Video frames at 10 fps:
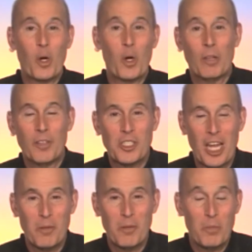to all of a
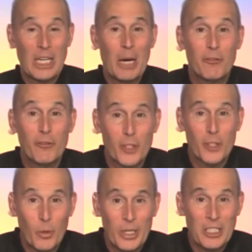sudden become
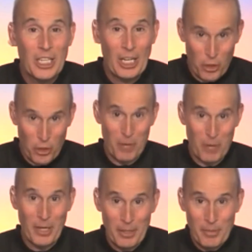fluent in
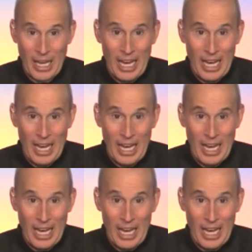German,